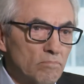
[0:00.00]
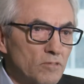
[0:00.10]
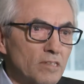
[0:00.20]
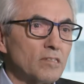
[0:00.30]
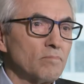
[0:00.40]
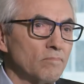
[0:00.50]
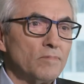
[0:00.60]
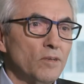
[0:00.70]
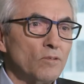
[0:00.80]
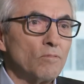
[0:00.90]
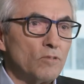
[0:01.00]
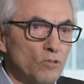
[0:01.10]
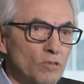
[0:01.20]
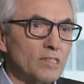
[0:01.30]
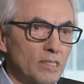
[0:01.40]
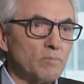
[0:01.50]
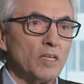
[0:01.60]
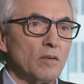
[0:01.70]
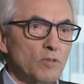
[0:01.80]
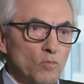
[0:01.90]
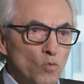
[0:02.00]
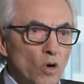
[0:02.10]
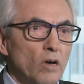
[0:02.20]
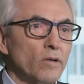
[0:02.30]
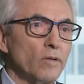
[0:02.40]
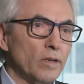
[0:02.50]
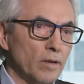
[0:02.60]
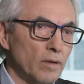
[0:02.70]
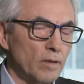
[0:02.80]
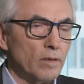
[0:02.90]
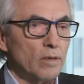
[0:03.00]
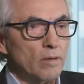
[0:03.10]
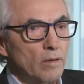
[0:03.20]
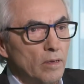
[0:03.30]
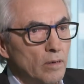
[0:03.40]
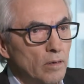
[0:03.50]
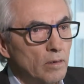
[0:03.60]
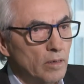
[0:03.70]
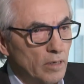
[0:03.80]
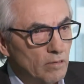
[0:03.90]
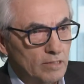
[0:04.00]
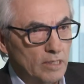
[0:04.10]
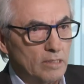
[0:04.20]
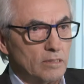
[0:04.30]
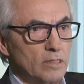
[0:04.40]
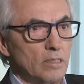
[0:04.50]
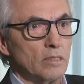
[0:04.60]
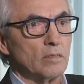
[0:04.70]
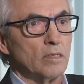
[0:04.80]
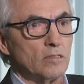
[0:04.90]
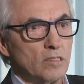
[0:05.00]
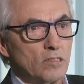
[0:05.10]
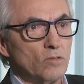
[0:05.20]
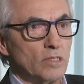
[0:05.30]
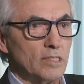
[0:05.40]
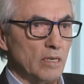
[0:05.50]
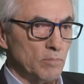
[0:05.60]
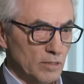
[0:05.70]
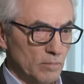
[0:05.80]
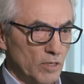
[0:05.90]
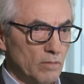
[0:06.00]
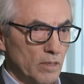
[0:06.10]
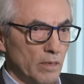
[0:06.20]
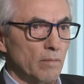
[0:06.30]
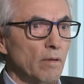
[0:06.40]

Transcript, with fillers: just you know, doing something about water and, uh, and, and housing as, uh, as just two examples about that.